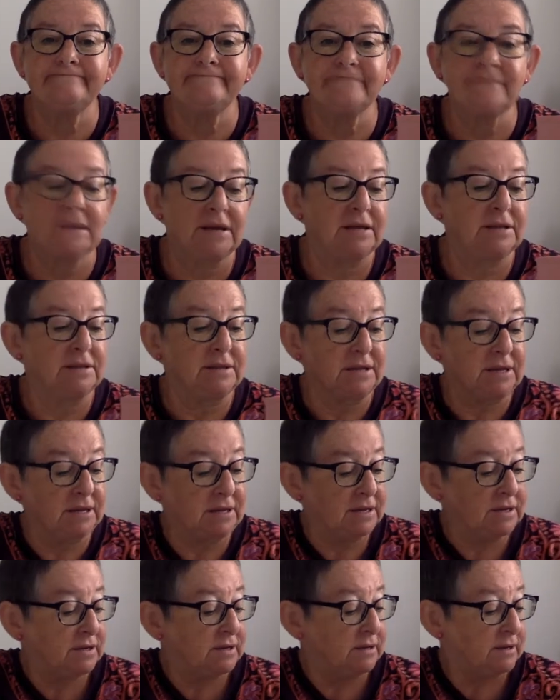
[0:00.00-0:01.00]
in
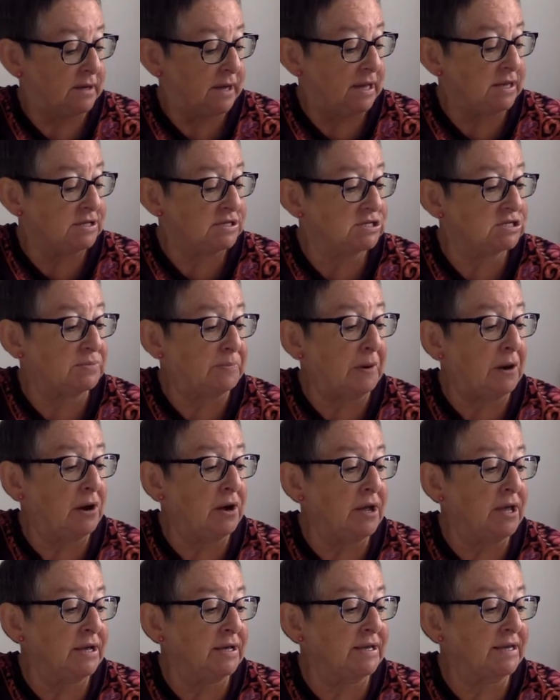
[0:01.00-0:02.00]
the
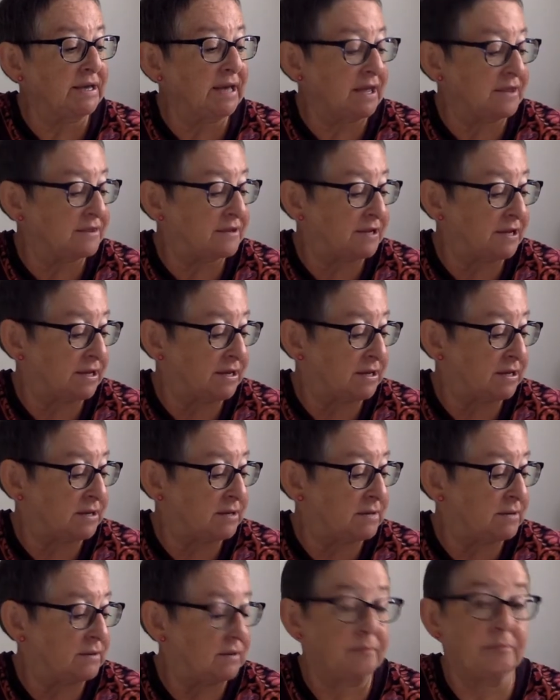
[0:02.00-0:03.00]
Inspire Catholic
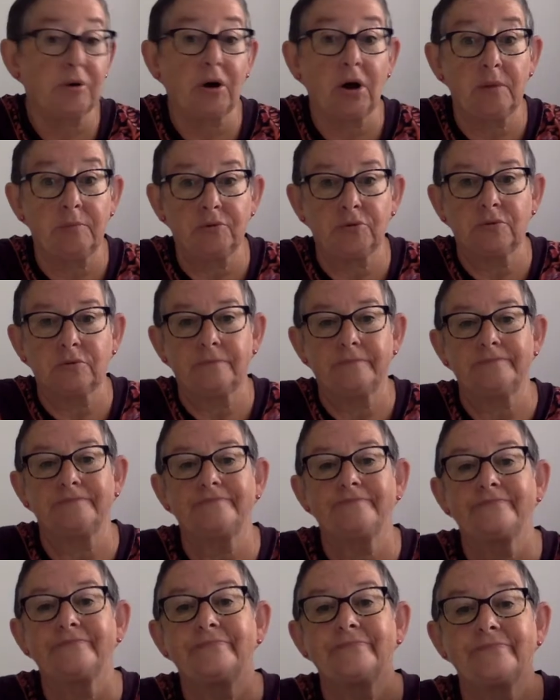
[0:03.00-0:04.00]
Bible.
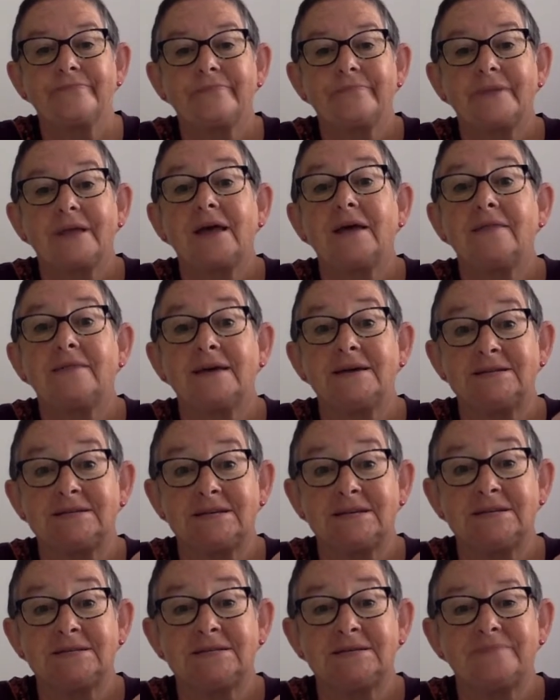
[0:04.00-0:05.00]
They
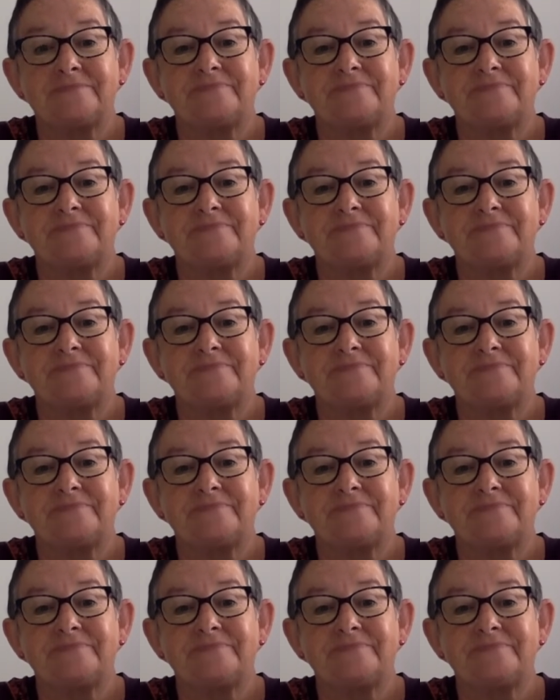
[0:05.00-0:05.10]
did.